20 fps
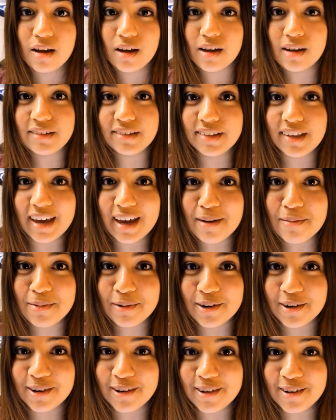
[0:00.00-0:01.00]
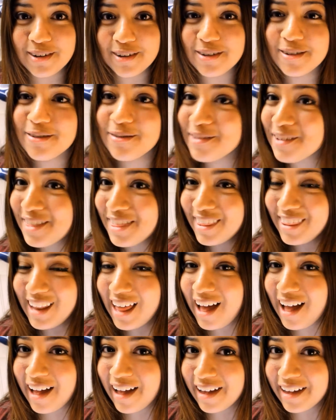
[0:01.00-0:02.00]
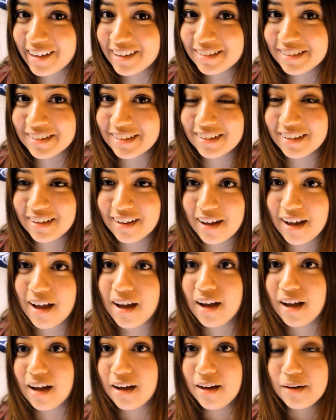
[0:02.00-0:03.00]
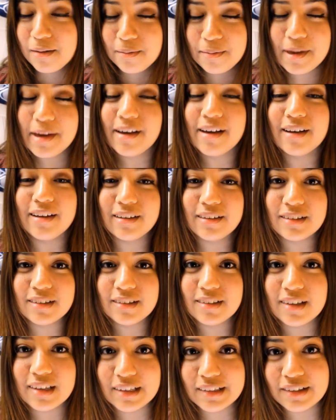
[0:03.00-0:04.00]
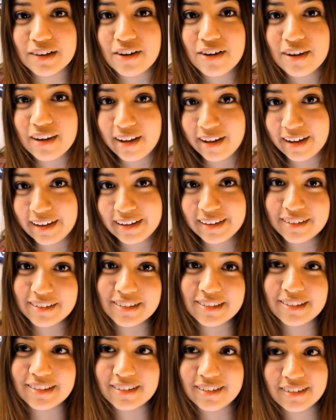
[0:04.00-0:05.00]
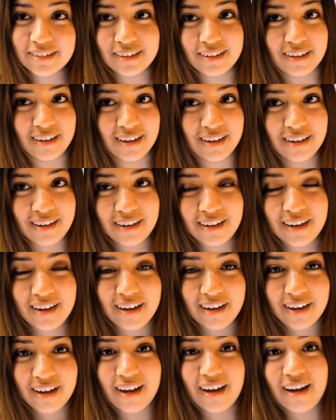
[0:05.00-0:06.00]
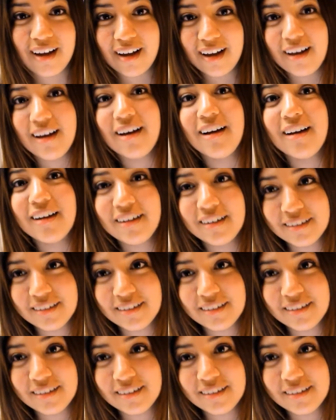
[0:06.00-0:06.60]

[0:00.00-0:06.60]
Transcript: is Gabrl with Lies. Because it's all lies. Haha.